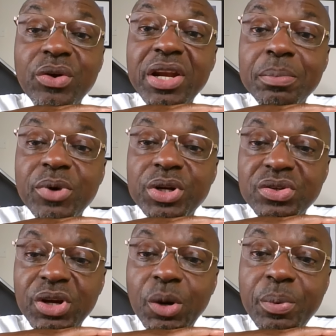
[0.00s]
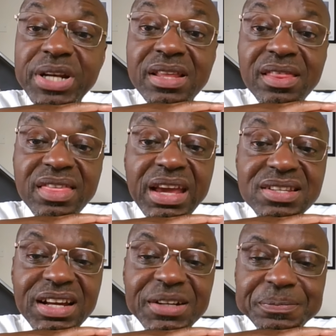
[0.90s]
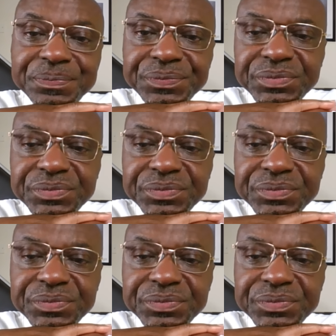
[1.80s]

you end up going to the operating theater.